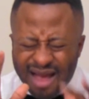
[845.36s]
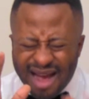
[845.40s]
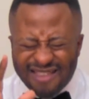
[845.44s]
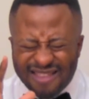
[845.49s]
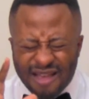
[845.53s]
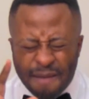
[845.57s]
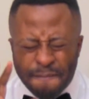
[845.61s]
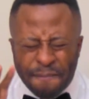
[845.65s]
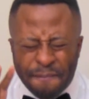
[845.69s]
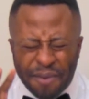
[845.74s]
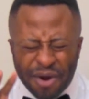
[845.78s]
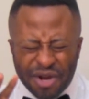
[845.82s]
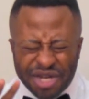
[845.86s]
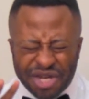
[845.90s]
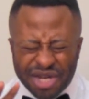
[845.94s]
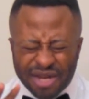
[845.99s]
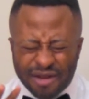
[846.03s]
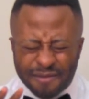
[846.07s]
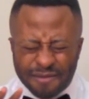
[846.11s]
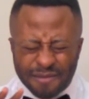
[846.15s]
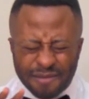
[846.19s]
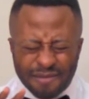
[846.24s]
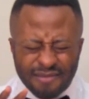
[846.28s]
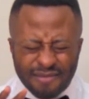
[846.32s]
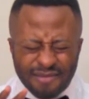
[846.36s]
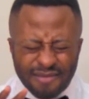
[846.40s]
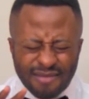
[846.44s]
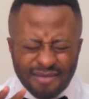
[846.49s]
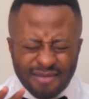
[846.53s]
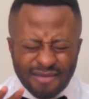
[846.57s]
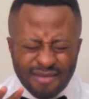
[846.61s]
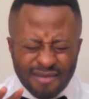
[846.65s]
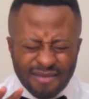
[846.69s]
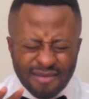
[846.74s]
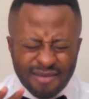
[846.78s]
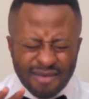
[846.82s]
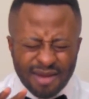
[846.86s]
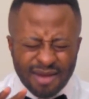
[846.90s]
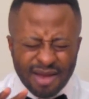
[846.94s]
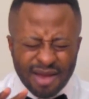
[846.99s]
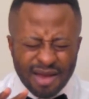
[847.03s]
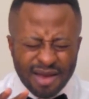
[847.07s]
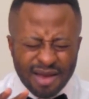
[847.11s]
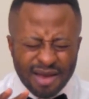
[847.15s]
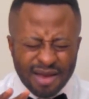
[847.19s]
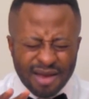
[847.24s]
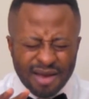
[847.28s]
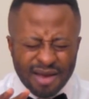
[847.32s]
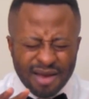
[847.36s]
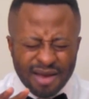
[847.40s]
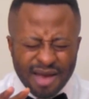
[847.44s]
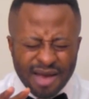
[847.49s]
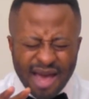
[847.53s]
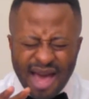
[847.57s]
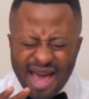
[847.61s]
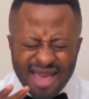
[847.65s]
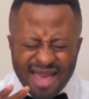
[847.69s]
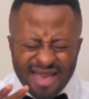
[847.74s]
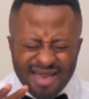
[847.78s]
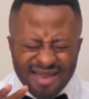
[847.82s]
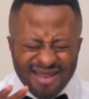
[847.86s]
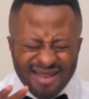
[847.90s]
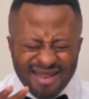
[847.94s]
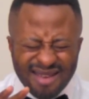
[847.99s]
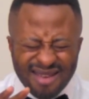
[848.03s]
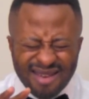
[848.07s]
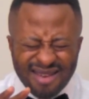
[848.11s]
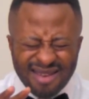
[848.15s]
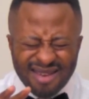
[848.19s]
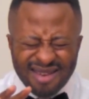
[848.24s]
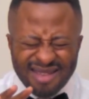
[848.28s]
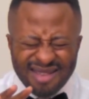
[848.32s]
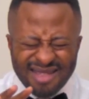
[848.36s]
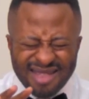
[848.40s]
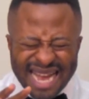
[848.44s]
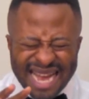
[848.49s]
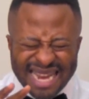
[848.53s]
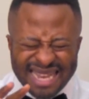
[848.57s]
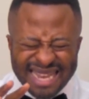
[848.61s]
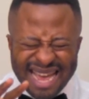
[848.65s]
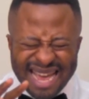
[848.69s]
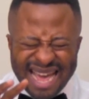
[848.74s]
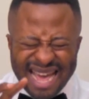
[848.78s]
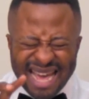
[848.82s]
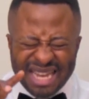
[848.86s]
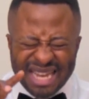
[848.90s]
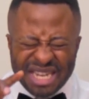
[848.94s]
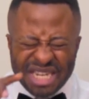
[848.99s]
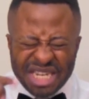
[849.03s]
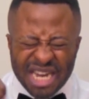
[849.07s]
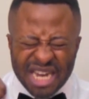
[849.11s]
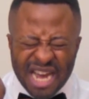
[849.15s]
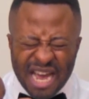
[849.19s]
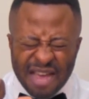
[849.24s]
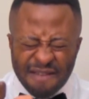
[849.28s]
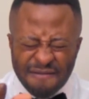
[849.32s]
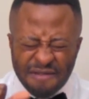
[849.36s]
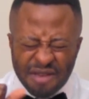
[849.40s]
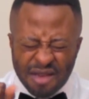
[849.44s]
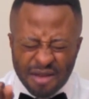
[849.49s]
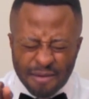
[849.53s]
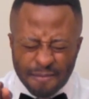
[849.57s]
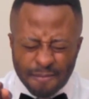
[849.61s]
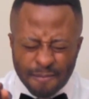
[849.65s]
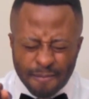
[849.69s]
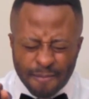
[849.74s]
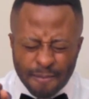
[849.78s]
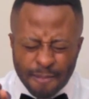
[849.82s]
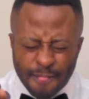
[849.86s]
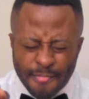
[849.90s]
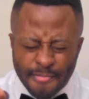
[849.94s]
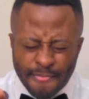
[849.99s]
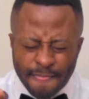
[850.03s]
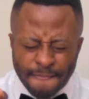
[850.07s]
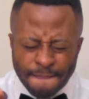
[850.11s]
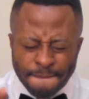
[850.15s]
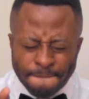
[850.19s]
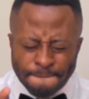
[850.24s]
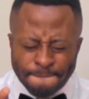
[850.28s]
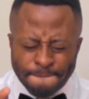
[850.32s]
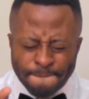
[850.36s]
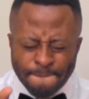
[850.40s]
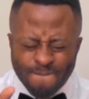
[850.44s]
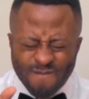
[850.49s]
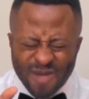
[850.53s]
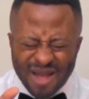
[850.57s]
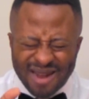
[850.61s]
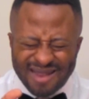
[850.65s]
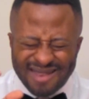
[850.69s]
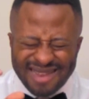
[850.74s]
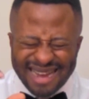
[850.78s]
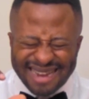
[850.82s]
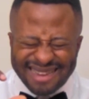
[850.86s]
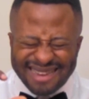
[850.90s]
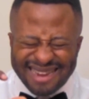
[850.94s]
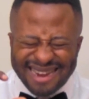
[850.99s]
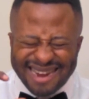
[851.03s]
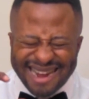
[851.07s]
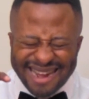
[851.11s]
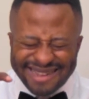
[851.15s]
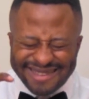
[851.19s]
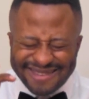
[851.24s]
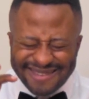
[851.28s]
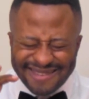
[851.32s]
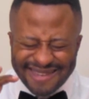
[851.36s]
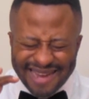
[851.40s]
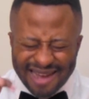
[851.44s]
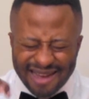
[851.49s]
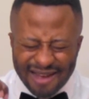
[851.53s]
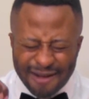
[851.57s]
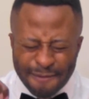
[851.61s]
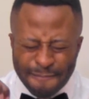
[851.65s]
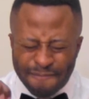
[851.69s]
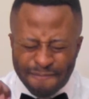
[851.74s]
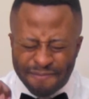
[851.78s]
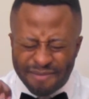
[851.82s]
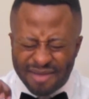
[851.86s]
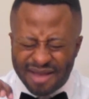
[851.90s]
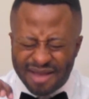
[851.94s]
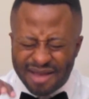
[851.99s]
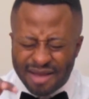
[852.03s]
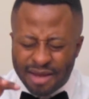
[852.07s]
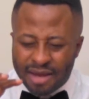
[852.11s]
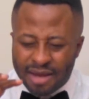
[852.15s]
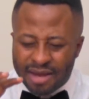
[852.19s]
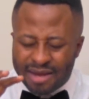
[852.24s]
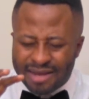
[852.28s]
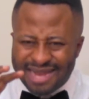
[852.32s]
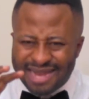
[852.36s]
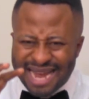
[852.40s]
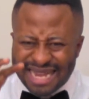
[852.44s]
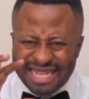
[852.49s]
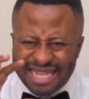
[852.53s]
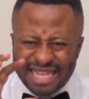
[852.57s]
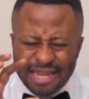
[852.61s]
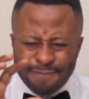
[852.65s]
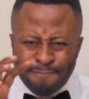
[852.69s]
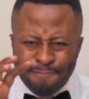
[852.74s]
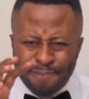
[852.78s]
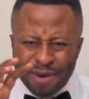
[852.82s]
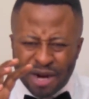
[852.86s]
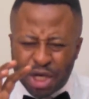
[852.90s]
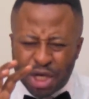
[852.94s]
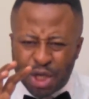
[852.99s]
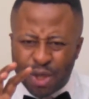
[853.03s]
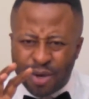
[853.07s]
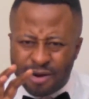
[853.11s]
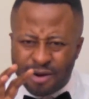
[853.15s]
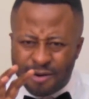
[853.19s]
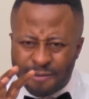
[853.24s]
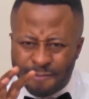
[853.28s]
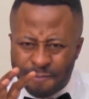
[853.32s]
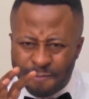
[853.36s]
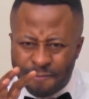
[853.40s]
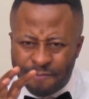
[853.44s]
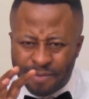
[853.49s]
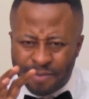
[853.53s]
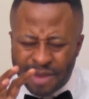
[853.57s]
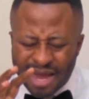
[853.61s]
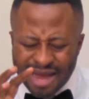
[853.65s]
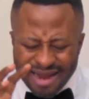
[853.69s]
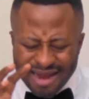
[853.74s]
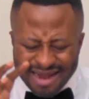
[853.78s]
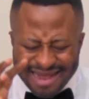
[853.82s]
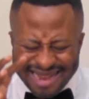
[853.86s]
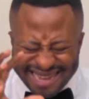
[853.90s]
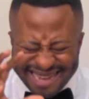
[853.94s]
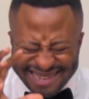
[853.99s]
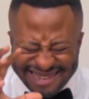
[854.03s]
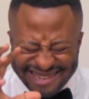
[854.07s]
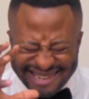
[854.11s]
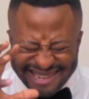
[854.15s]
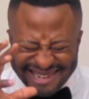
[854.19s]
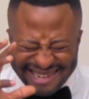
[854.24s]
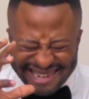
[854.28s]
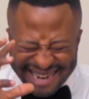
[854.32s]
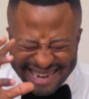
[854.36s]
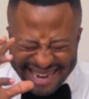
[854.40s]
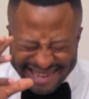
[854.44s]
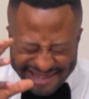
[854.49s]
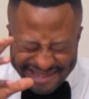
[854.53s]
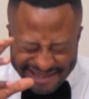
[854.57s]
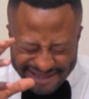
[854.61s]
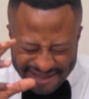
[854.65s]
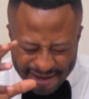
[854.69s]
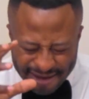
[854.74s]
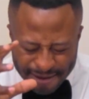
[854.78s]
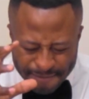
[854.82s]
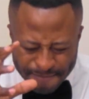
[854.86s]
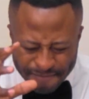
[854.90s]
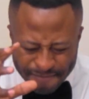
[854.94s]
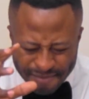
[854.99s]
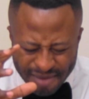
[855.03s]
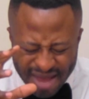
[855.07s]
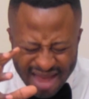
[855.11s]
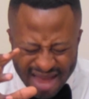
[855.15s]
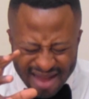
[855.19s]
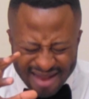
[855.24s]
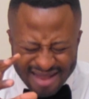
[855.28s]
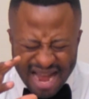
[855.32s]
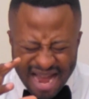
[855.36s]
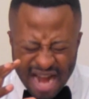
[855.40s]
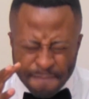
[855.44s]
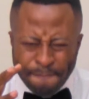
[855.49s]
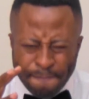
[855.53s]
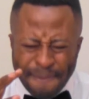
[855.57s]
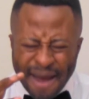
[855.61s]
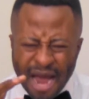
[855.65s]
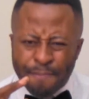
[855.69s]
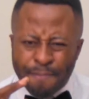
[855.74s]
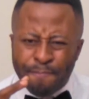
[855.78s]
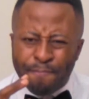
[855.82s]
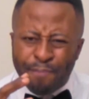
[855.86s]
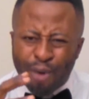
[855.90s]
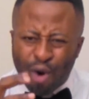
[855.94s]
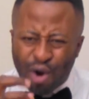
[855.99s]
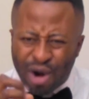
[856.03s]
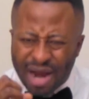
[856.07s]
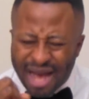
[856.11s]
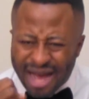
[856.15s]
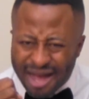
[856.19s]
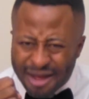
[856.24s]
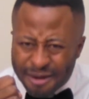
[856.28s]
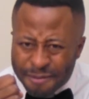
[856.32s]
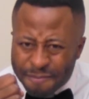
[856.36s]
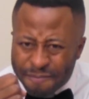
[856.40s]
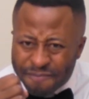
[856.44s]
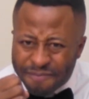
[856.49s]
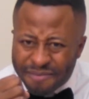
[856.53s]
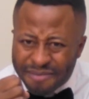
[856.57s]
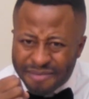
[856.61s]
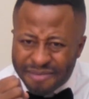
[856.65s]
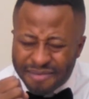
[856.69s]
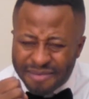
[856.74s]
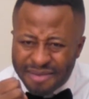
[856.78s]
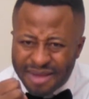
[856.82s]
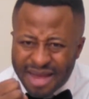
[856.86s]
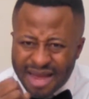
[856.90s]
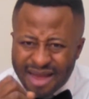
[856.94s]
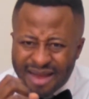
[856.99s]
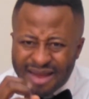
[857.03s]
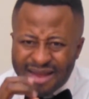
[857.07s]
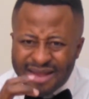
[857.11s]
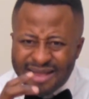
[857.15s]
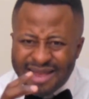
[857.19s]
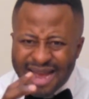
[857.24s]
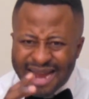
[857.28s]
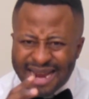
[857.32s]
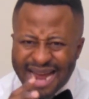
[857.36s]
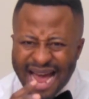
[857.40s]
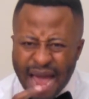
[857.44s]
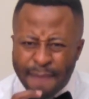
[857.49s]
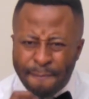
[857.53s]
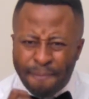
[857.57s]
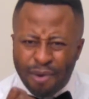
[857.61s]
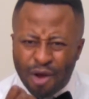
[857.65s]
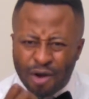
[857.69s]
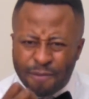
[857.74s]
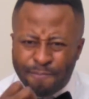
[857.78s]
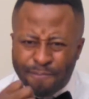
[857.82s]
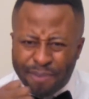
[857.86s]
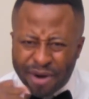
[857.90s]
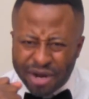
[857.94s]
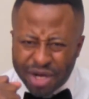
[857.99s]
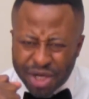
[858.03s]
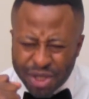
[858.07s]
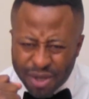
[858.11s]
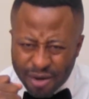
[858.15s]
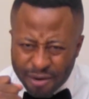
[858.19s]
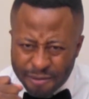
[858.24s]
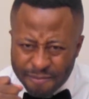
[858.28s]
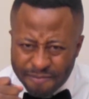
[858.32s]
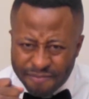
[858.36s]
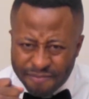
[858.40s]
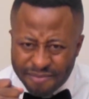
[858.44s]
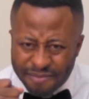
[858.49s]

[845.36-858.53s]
as I'm preaching. Hey, that HIV, that cancer, that depression, that stress, that bipolar, that high blood pressure,